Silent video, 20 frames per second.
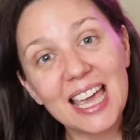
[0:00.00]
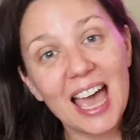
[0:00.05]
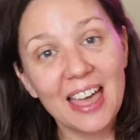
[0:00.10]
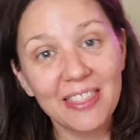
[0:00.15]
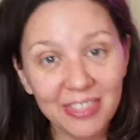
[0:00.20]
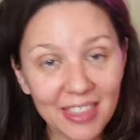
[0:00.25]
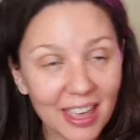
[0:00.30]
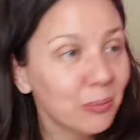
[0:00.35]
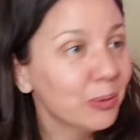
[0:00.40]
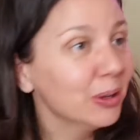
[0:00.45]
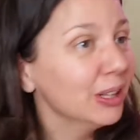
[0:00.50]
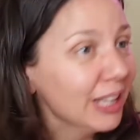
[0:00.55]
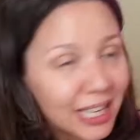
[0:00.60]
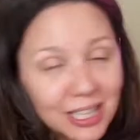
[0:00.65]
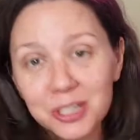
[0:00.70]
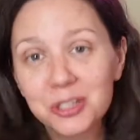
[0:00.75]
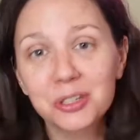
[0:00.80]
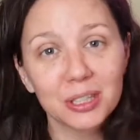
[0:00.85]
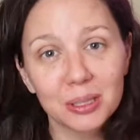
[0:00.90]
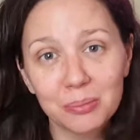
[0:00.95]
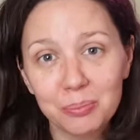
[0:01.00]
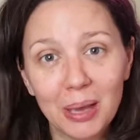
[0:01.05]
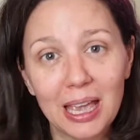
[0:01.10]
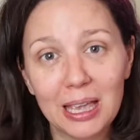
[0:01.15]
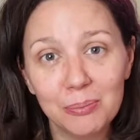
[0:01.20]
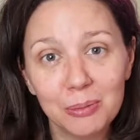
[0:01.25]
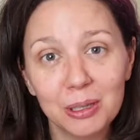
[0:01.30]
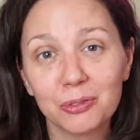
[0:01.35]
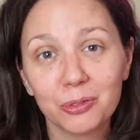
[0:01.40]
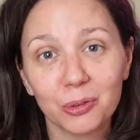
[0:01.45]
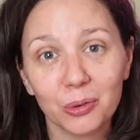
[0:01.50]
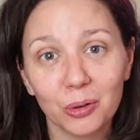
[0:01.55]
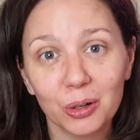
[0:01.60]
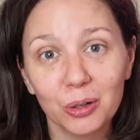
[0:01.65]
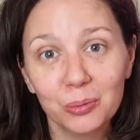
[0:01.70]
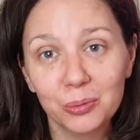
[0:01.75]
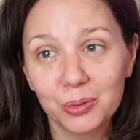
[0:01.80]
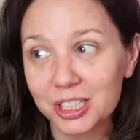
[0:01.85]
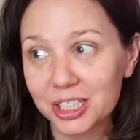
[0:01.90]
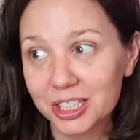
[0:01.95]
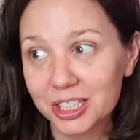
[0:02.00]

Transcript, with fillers: and they will actually pay me for it, which